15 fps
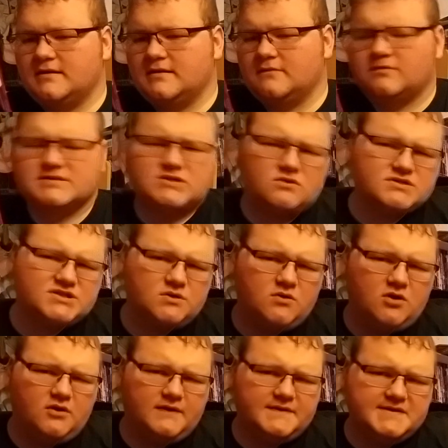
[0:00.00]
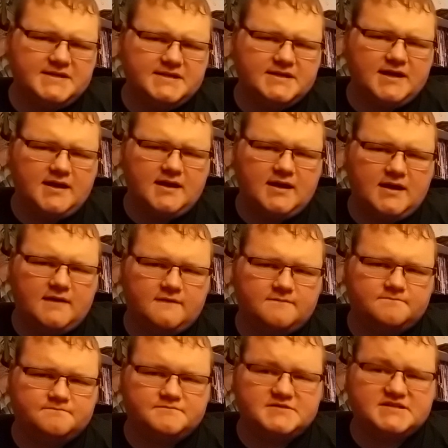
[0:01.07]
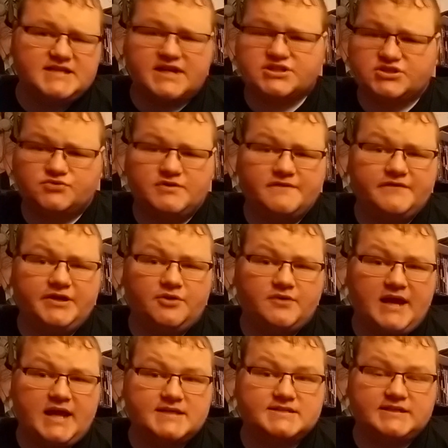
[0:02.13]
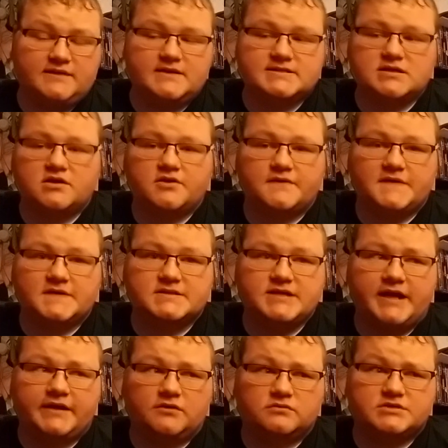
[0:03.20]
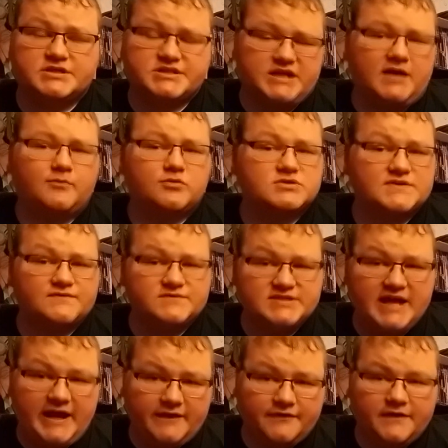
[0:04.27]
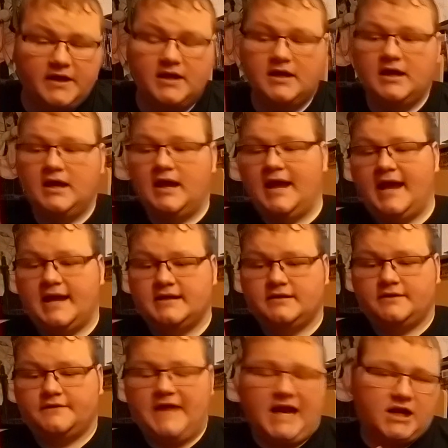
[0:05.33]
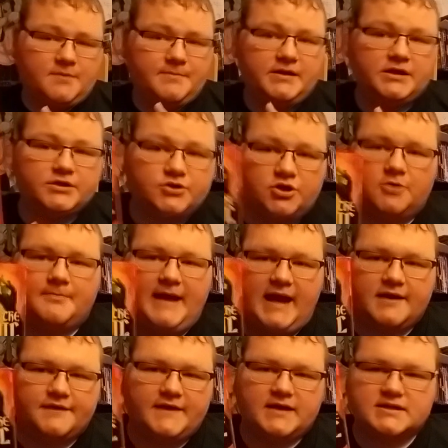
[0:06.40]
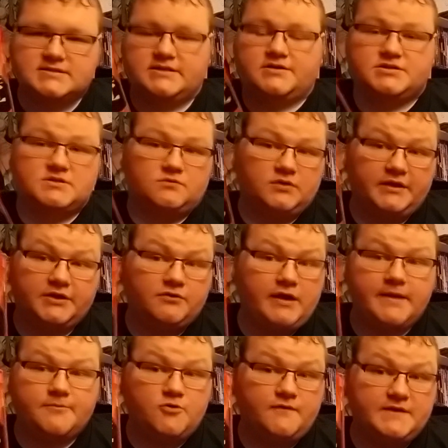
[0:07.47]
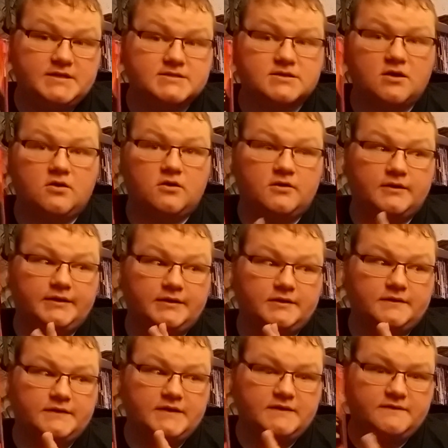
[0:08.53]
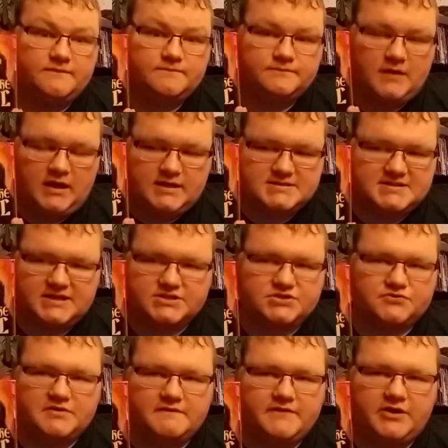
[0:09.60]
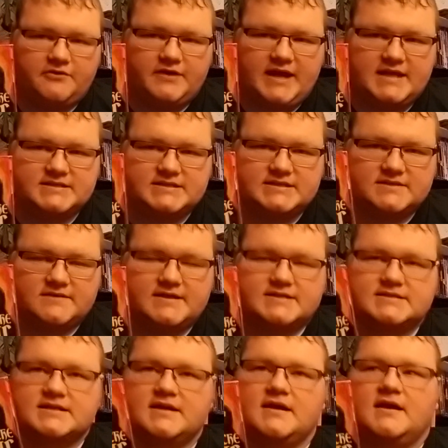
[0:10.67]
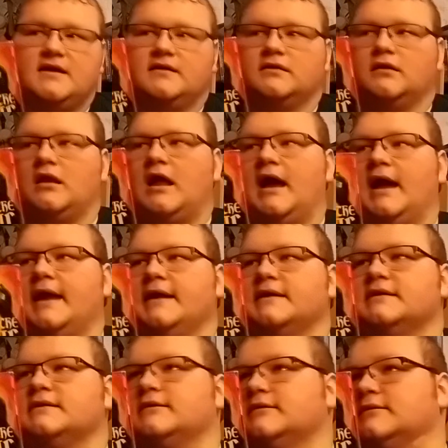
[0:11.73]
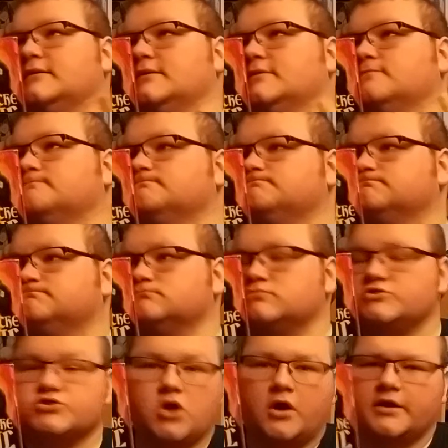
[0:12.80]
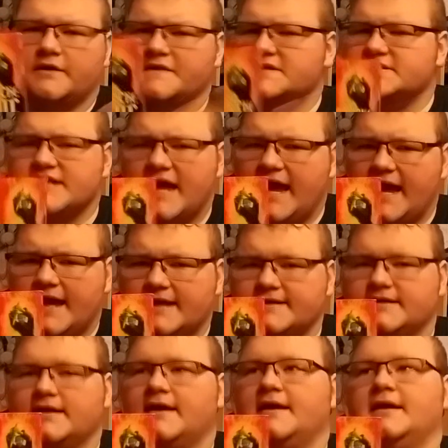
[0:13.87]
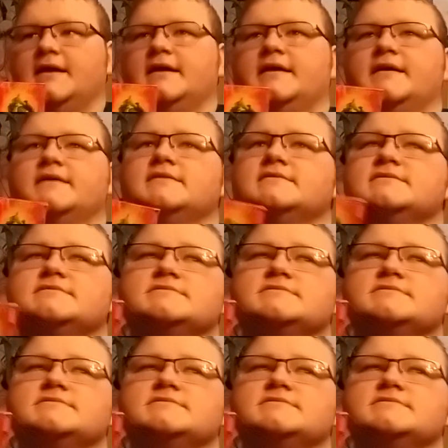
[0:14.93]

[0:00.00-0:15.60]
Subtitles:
was also on the Section 3 Video Nasty list under the title Disciples of Death. And that could be a good or bad thing, because there are some really great movies on the Section 3 Video Nasties list, like Dawn of the Dead and